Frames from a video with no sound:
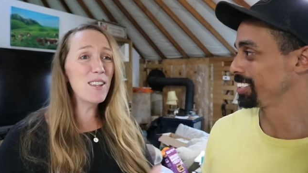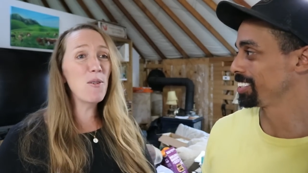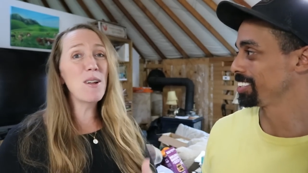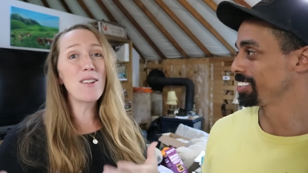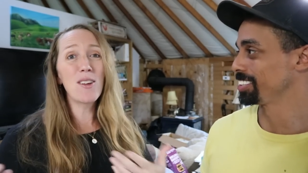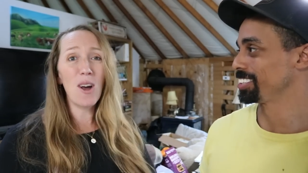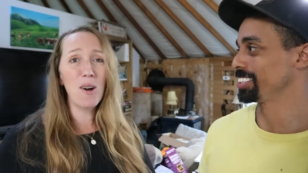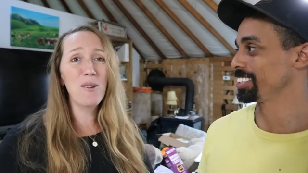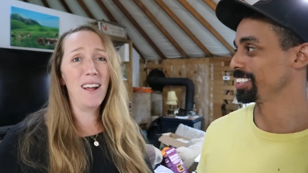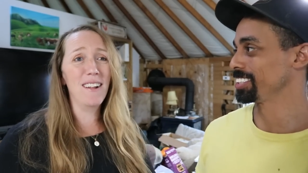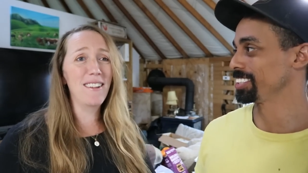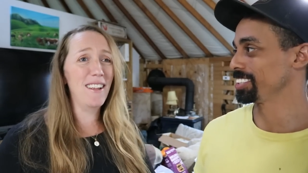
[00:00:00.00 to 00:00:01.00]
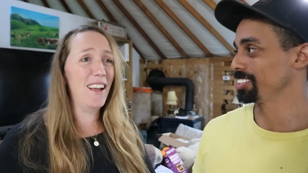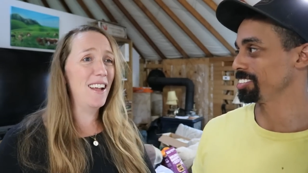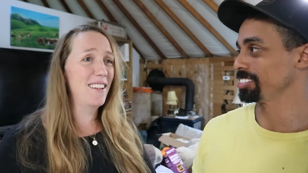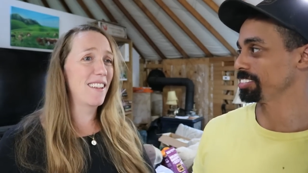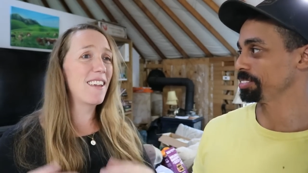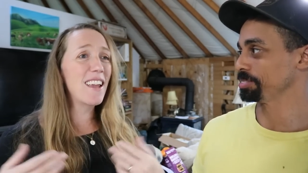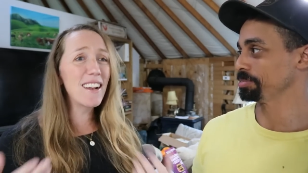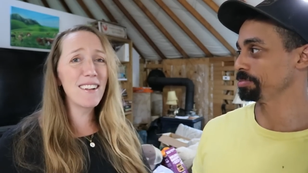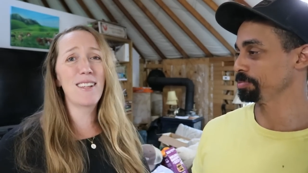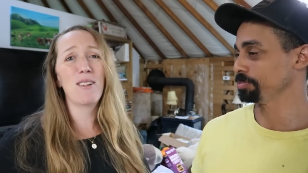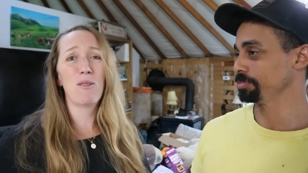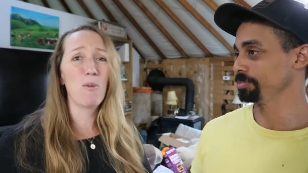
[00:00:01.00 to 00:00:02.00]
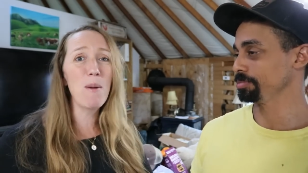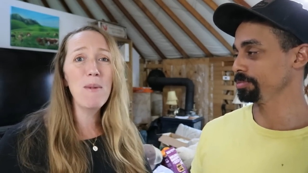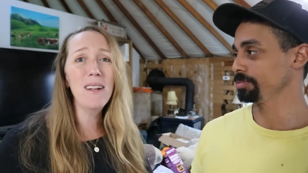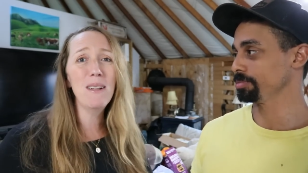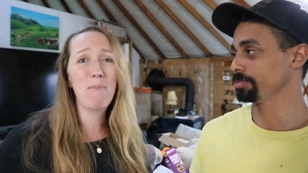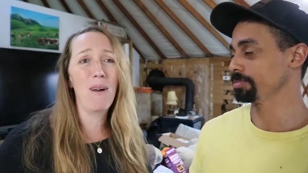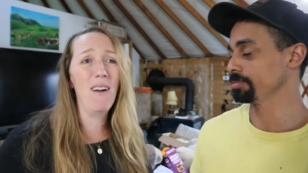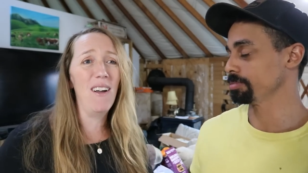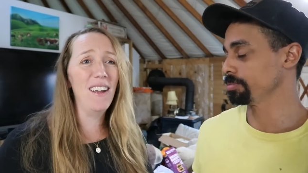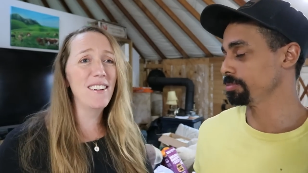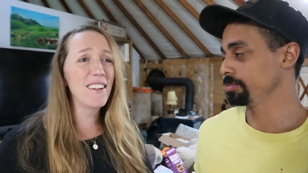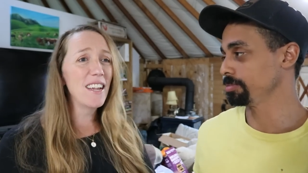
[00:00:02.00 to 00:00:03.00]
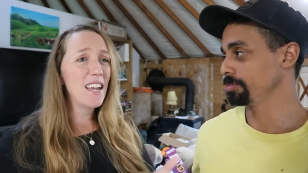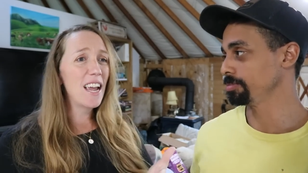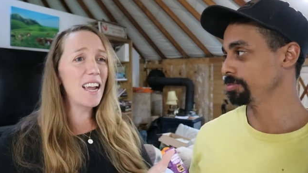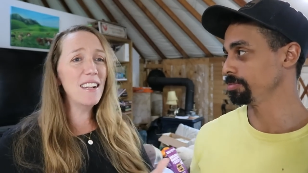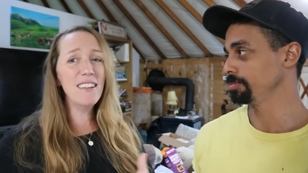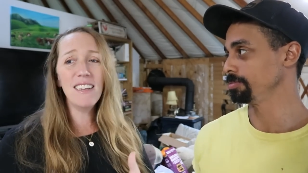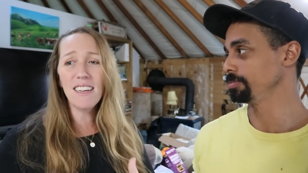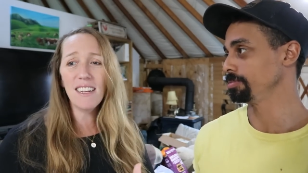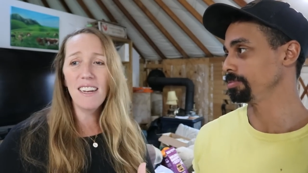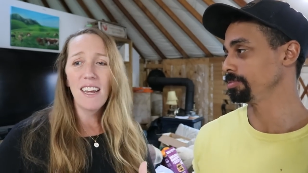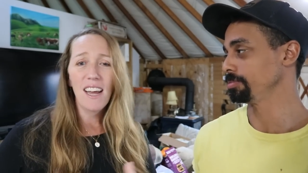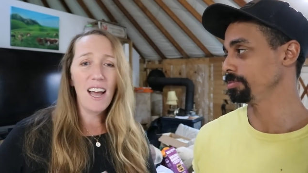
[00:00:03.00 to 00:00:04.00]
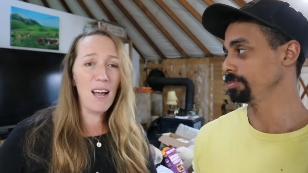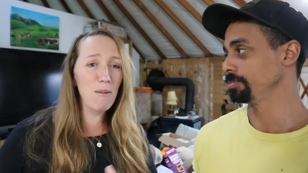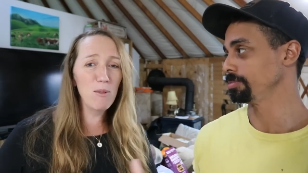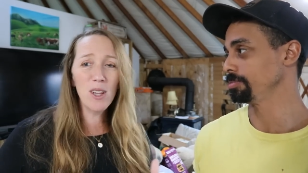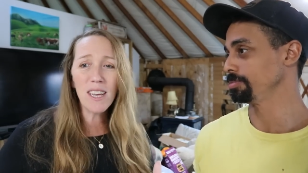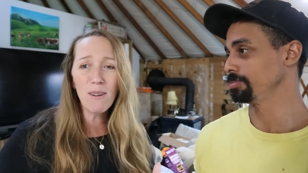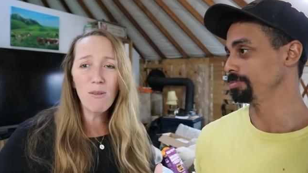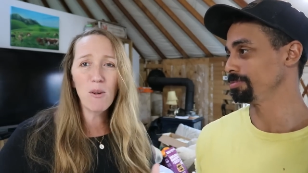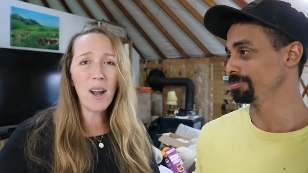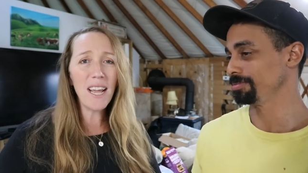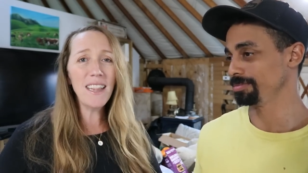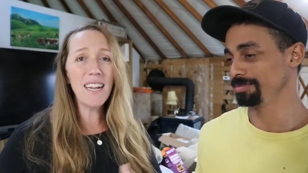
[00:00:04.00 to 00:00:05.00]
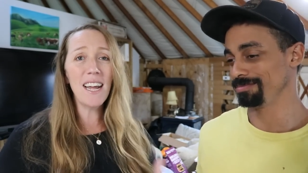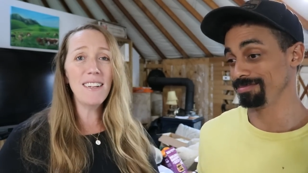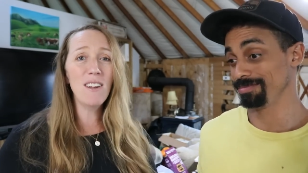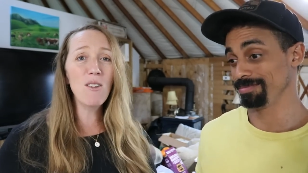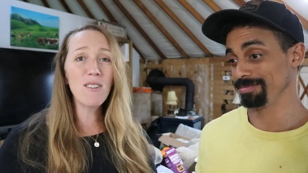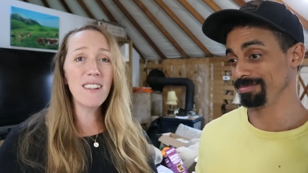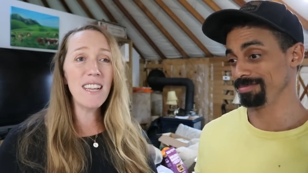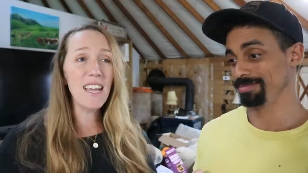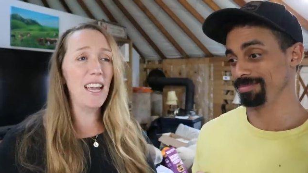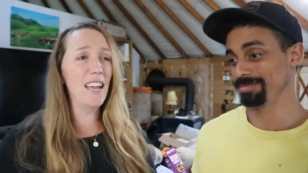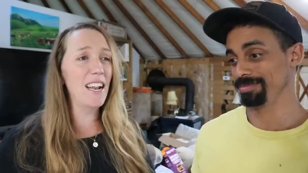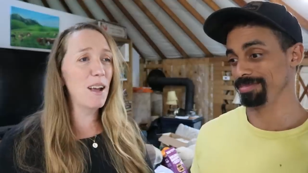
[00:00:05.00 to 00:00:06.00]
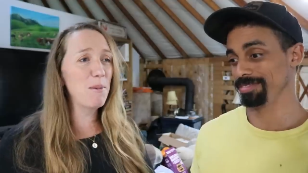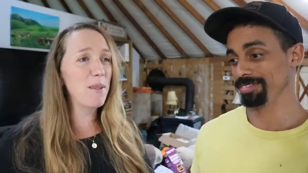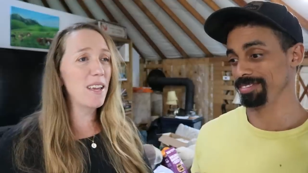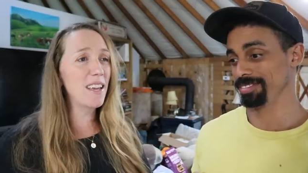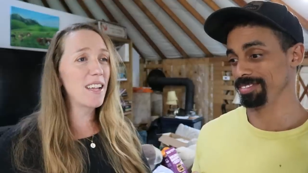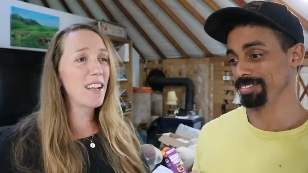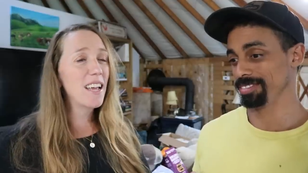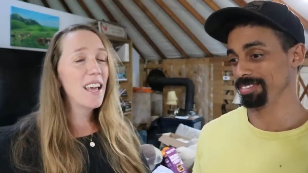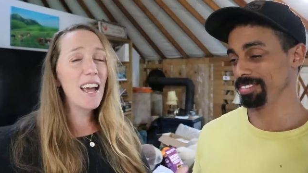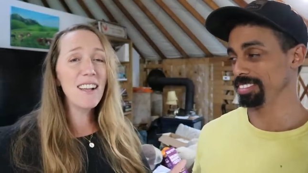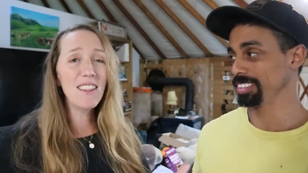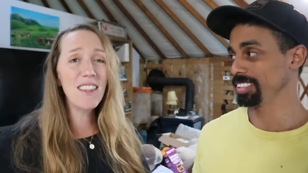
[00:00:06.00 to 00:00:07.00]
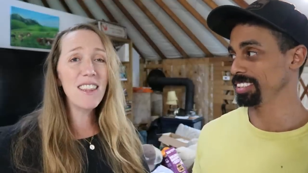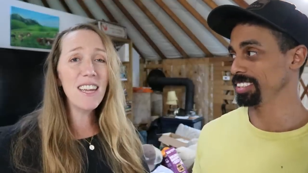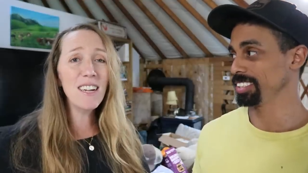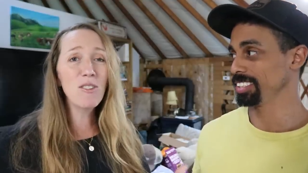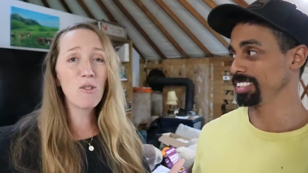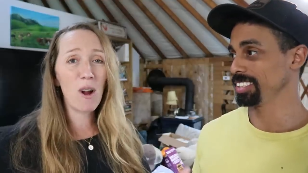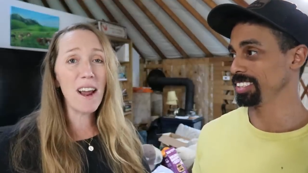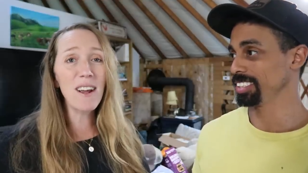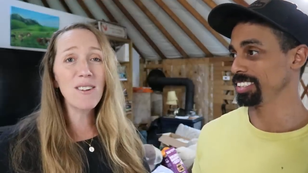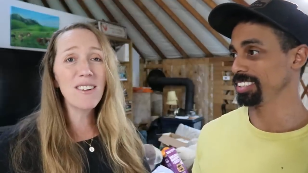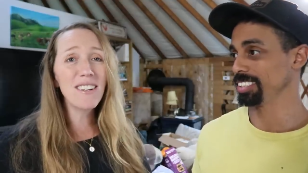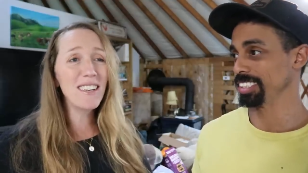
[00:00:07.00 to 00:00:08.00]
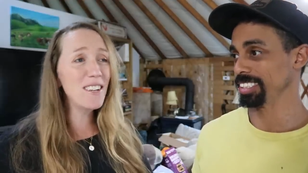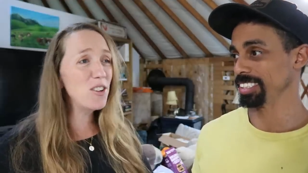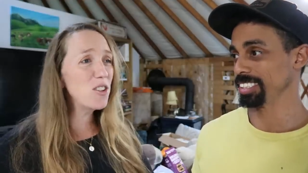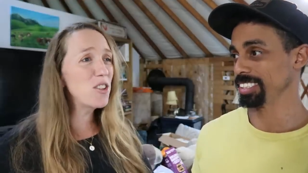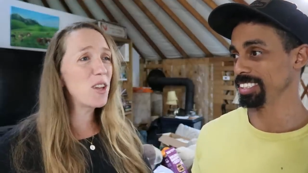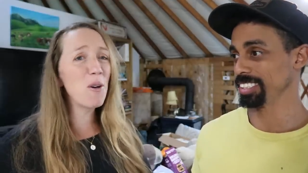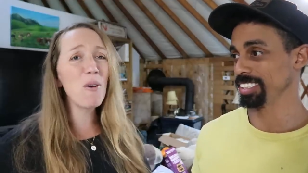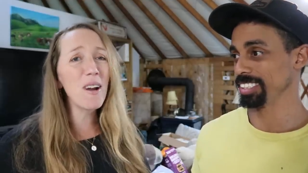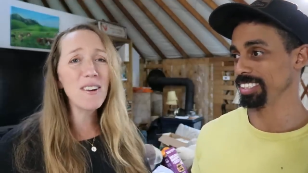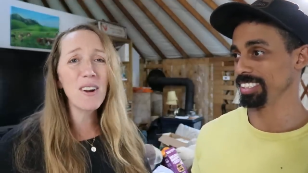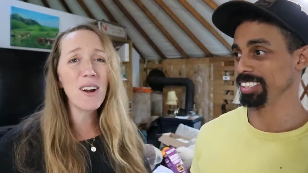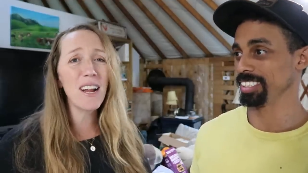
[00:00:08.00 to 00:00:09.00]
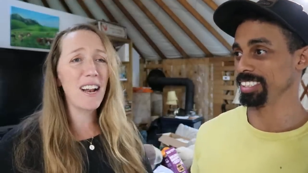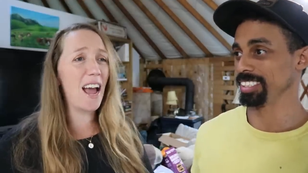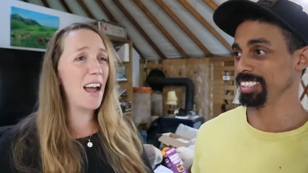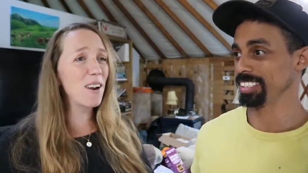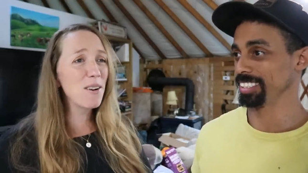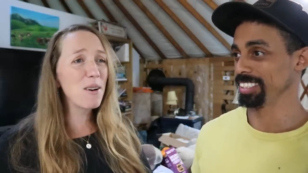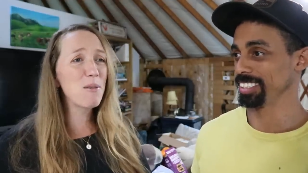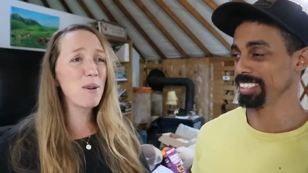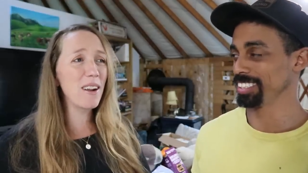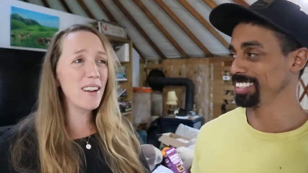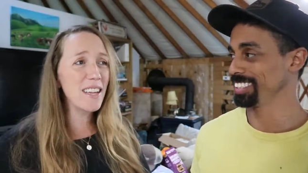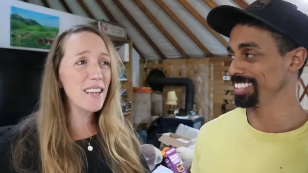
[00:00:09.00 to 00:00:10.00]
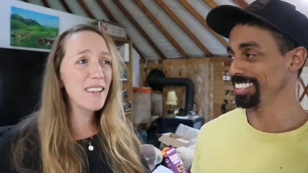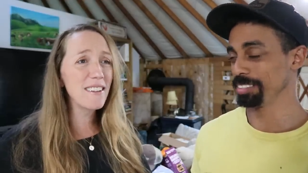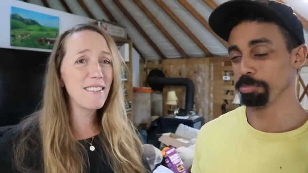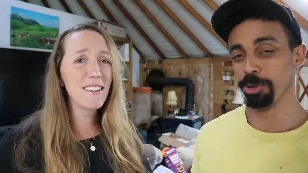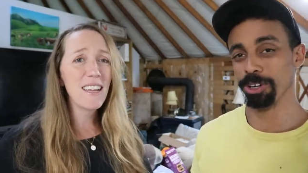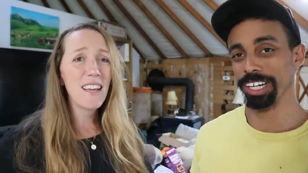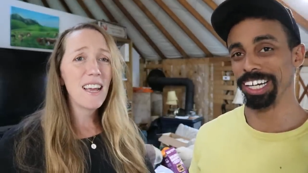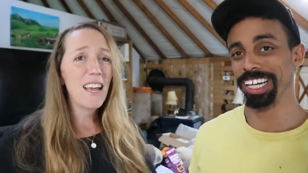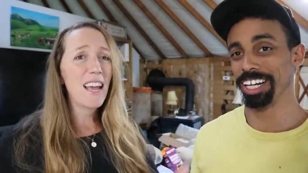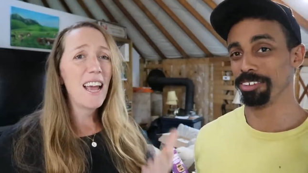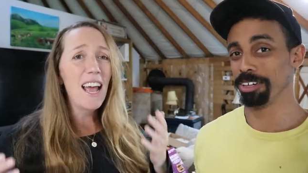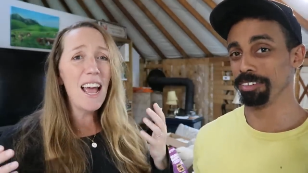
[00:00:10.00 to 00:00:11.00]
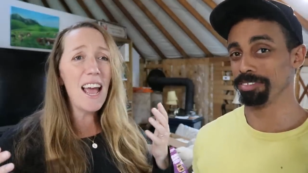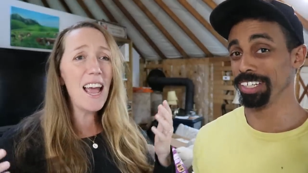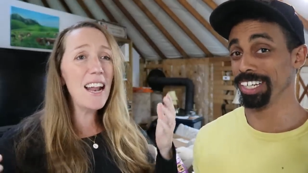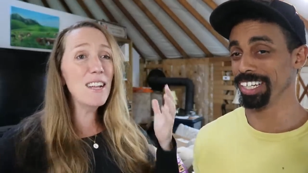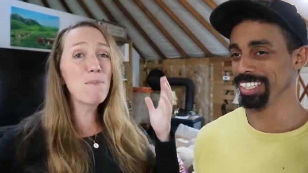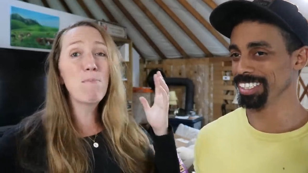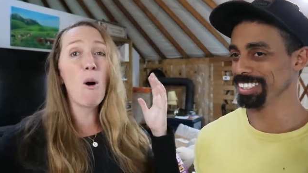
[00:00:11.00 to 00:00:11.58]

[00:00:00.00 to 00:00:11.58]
Speaker 1: so it's cold outside. The guinea's swimming in the pond and then I'm looking for it and then I don't see it and I'm thinking, has the thing drowned? Did it just go under and I don't know where it is?
Speaker 2: Poor guinea had a rough day. And it's